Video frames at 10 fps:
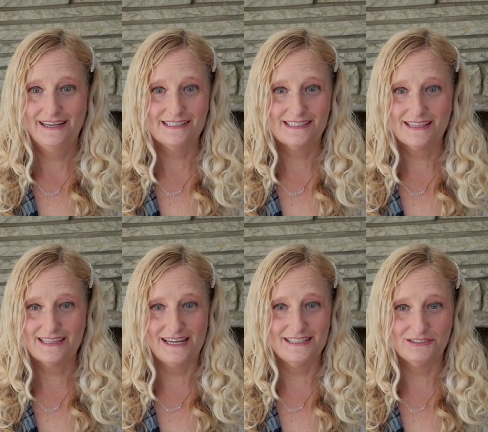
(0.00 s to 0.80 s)
is it
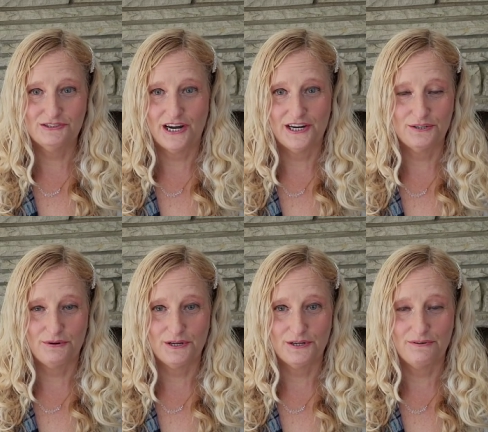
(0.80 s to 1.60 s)
the end of
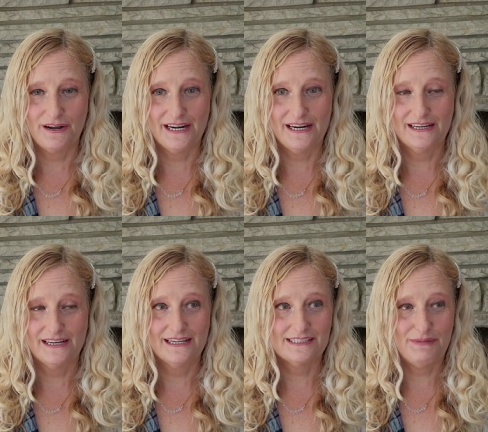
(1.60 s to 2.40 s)
January already?
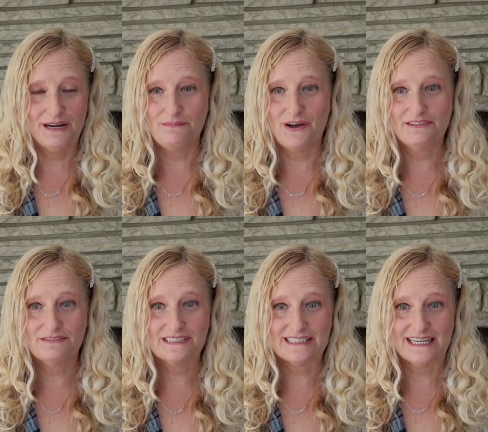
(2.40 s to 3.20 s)
It's been a month
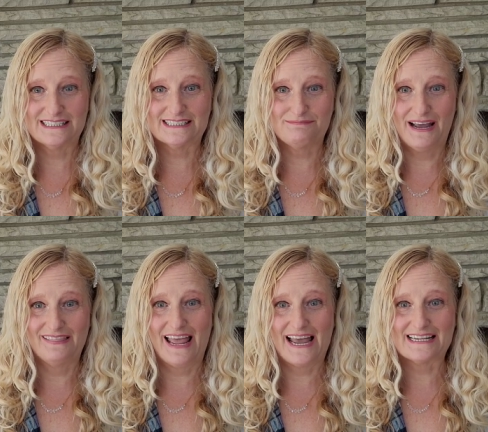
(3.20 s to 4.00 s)
since my
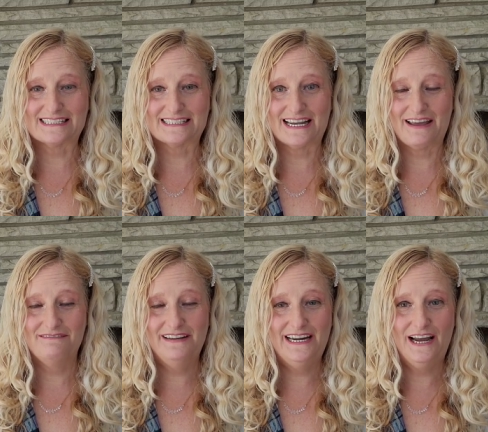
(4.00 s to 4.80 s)
last
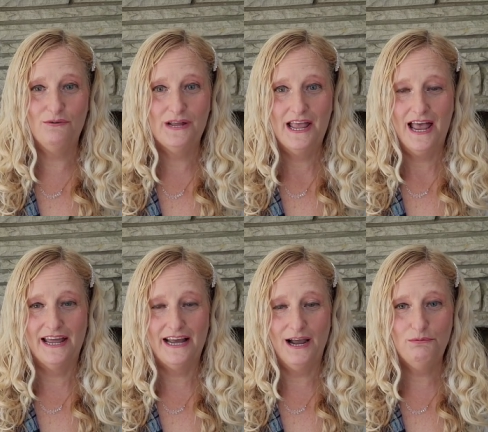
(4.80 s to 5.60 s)
video,
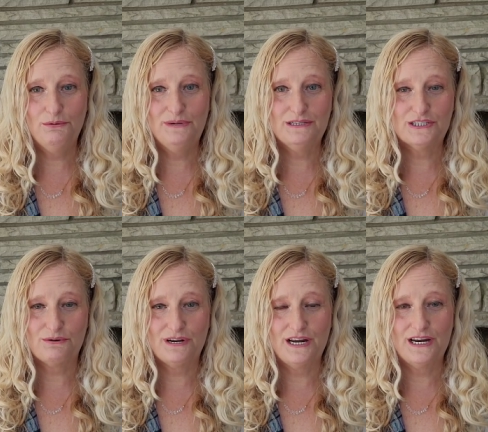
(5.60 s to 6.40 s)
and I will be
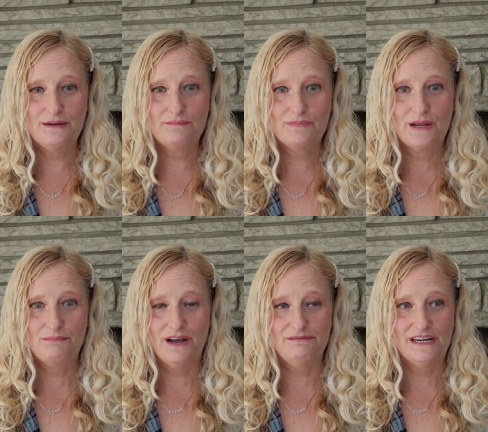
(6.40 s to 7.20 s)
doing
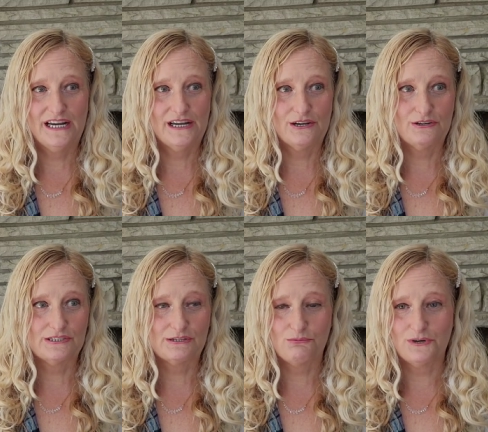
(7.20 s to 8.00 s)
my
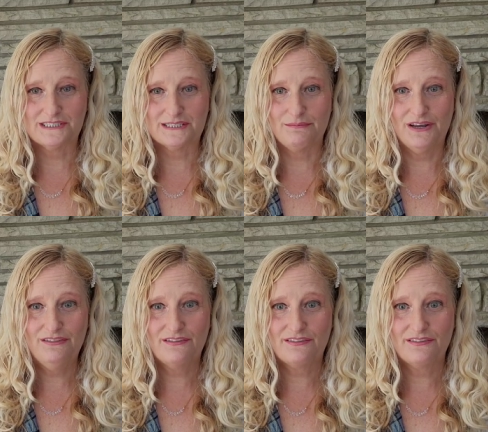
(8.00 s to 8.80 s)
videos once a
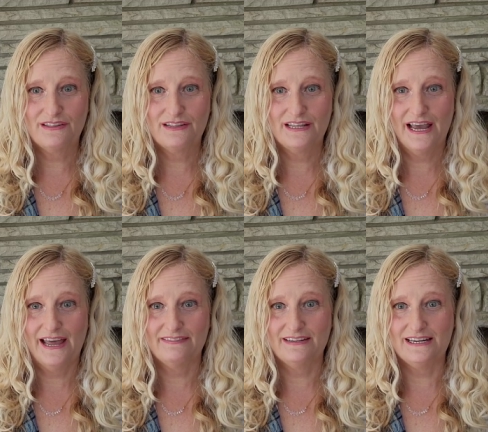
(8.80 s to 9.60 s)
month
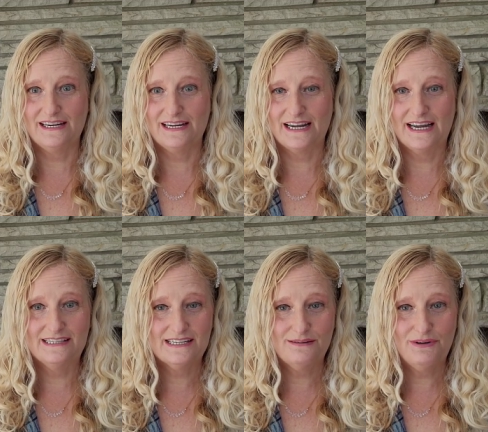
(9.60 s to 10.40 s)
at the
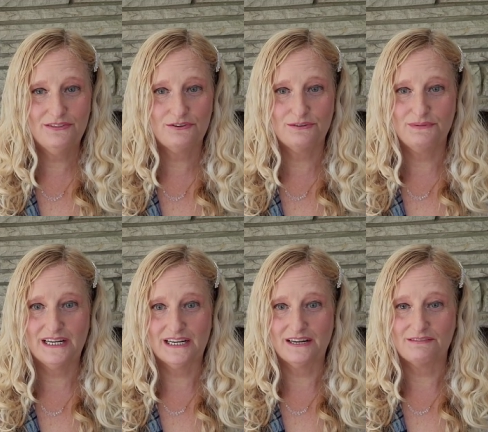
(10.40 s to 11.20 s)
end of the month or the
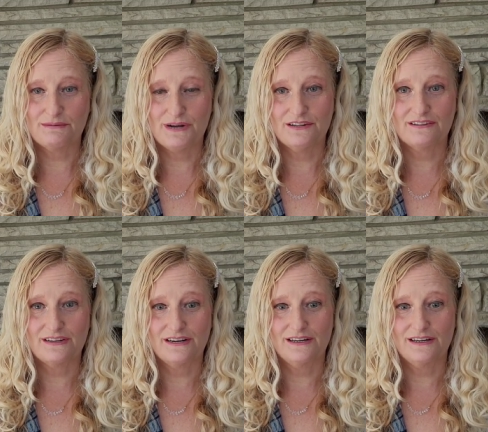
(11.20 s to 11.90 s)
beginning of the month.